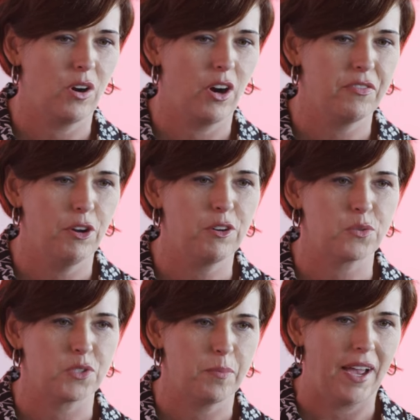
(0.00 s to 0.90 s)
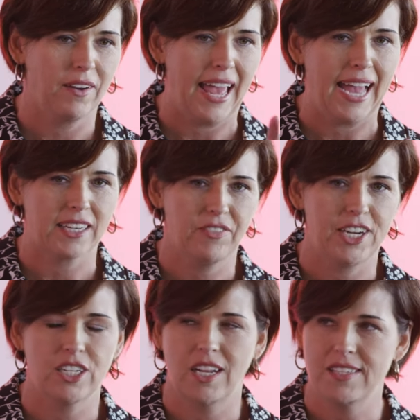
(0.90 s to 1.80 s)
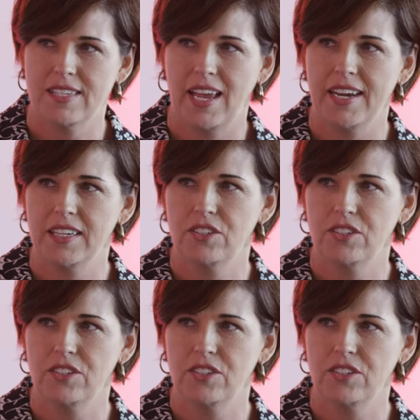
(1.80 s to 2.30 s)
our focus was about activation on site